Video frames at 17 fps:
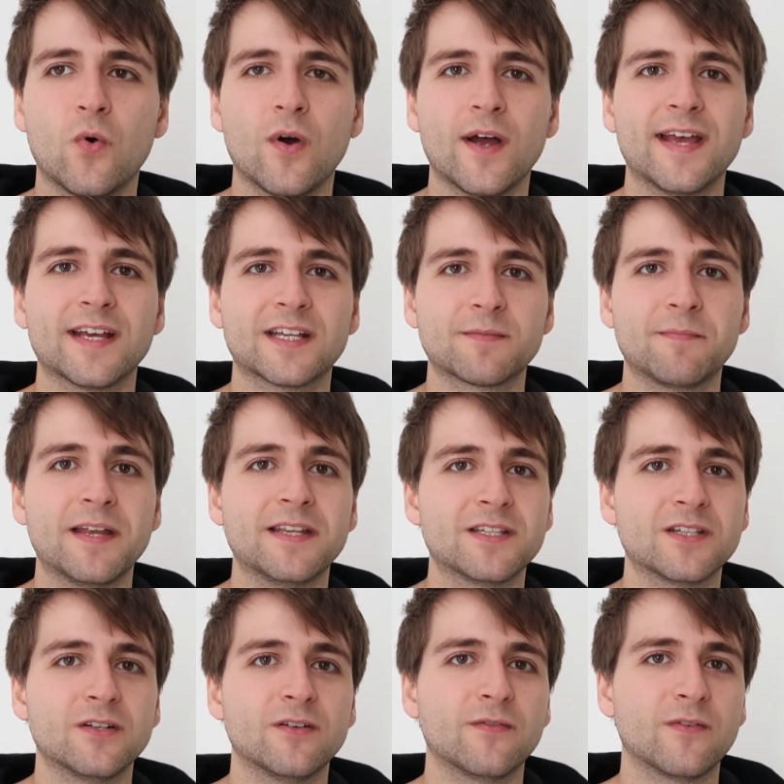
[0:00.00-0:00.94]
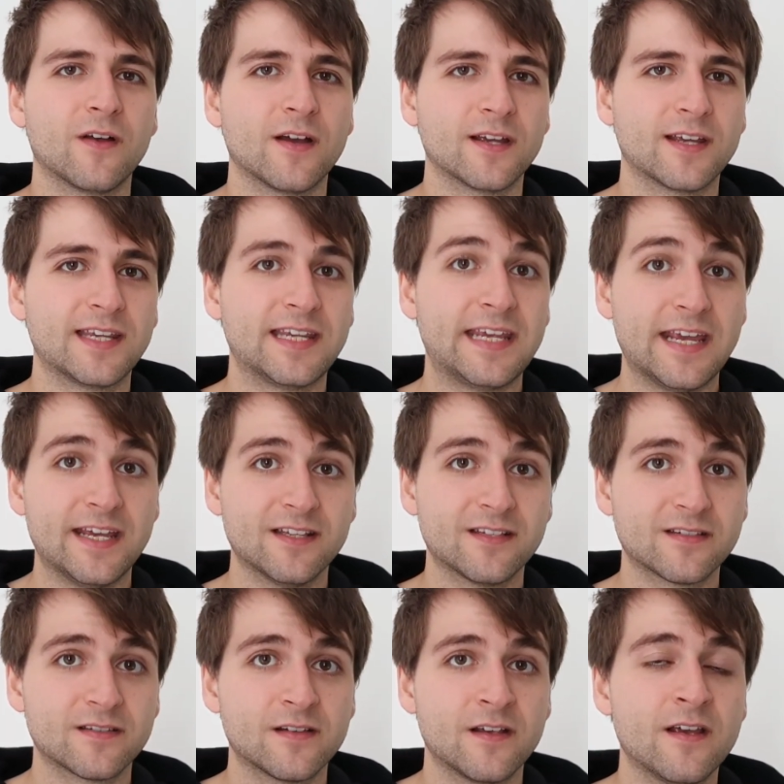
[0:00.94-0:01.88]
quite expensive like
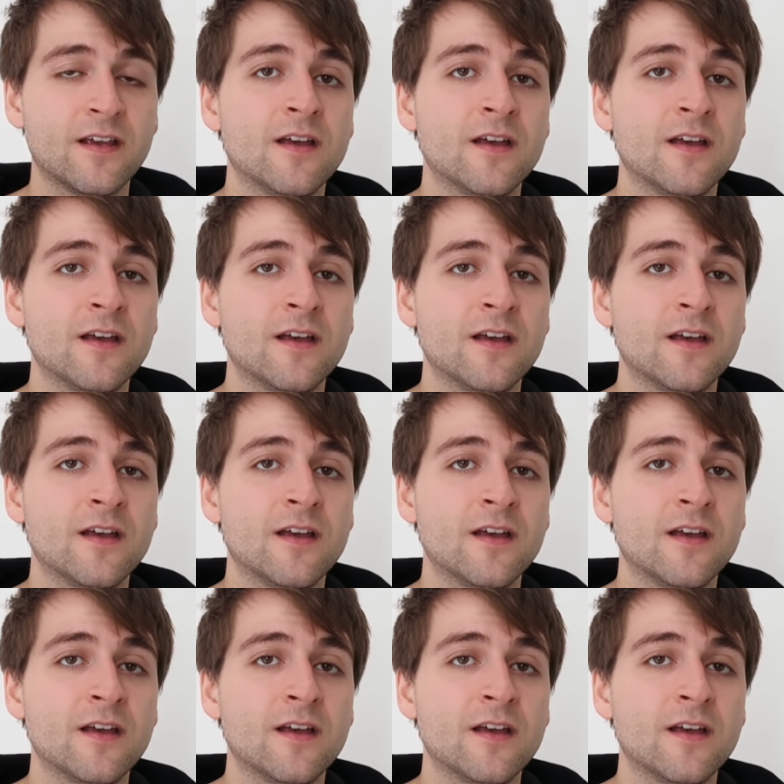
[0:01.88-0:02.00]
kits.